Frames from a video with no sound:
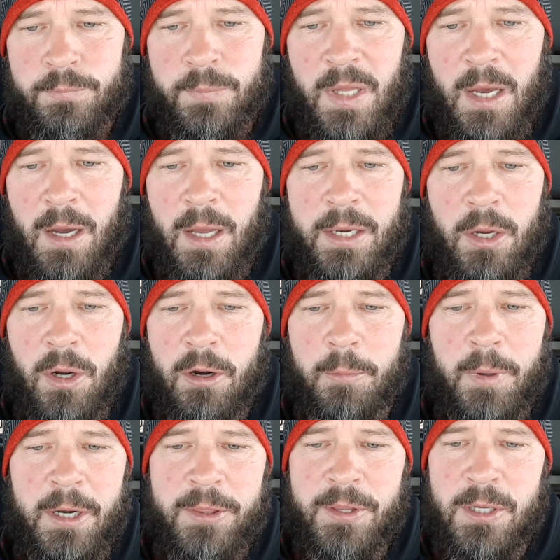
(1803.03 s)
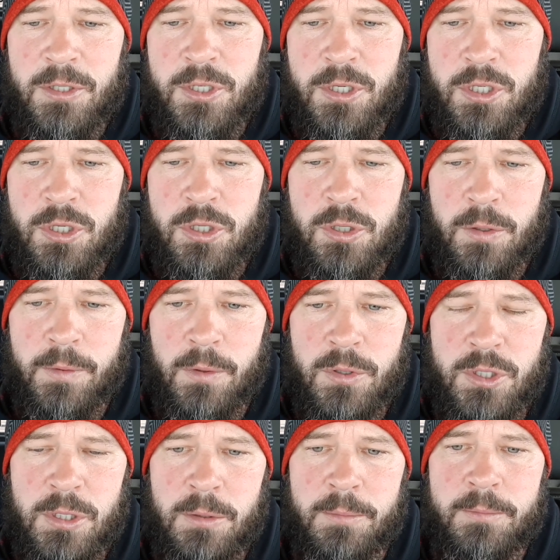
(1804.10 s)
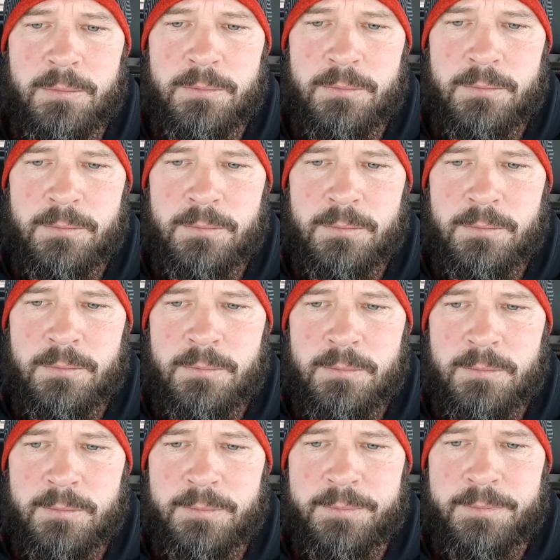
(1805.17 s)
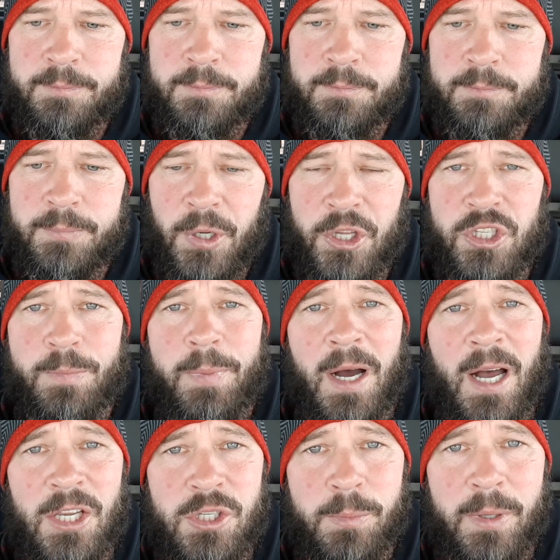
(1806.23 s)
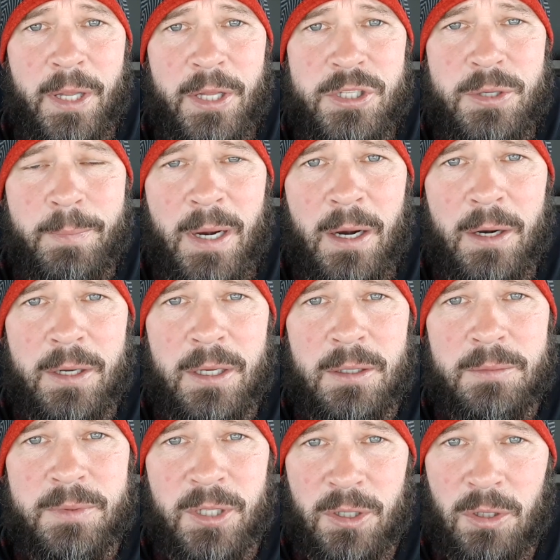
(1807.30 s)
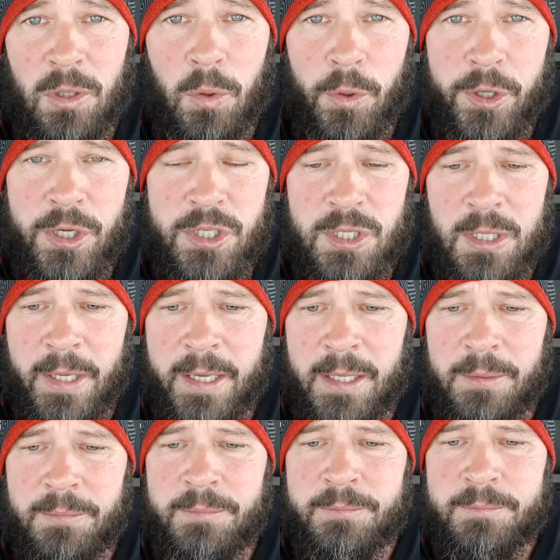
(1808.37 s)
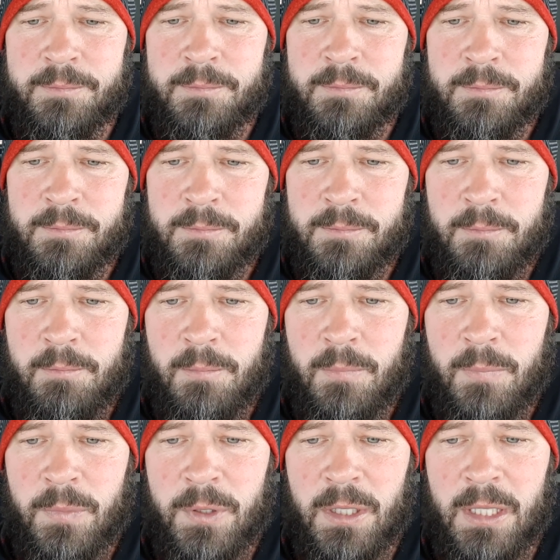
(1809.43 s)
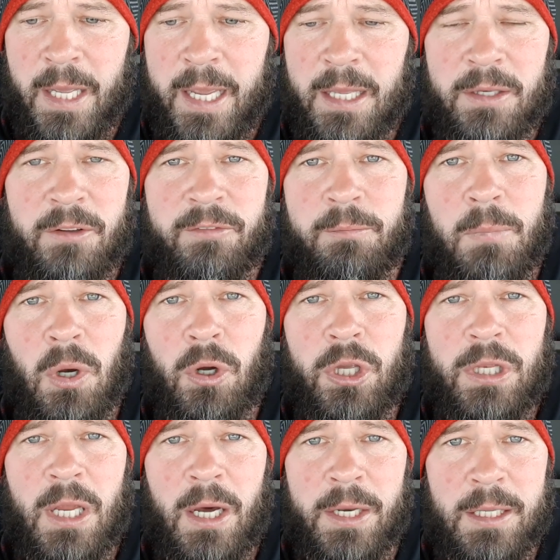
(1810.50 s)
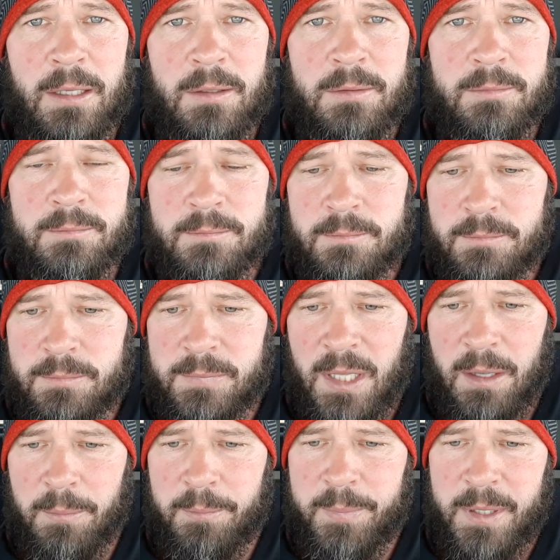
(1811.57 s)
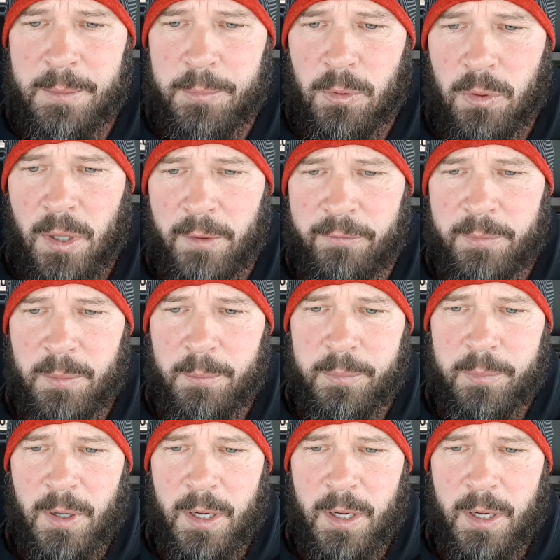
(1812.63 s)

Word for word: Now, I know everybody thinks this is Jerusalem, but is it possible that it's America, the glorious land, the land of milk and honey that people have been